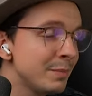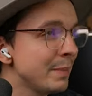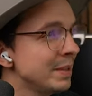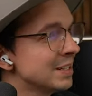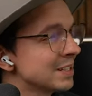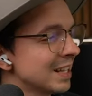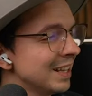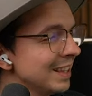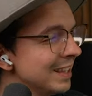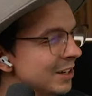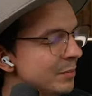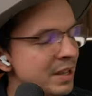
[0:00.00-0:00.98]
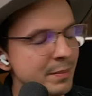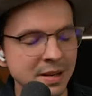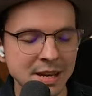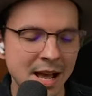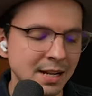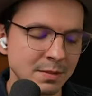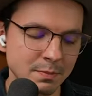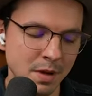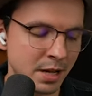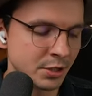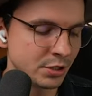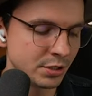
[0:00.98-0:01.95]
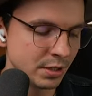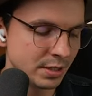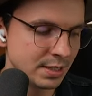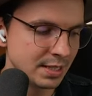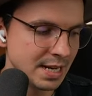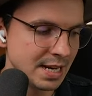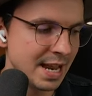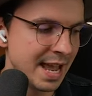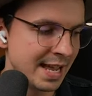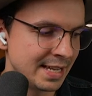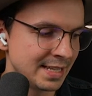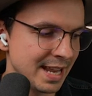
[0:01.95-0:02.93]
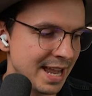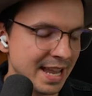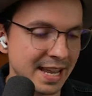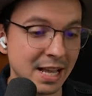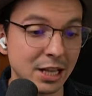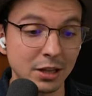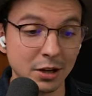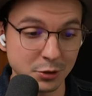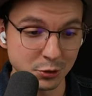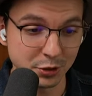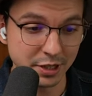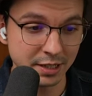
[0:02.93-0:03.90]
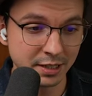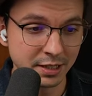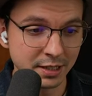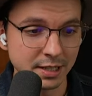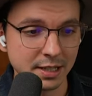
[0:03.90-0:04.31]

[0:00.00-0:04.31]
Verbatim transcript: maybe just a little bit, but not as much seen as a luxury,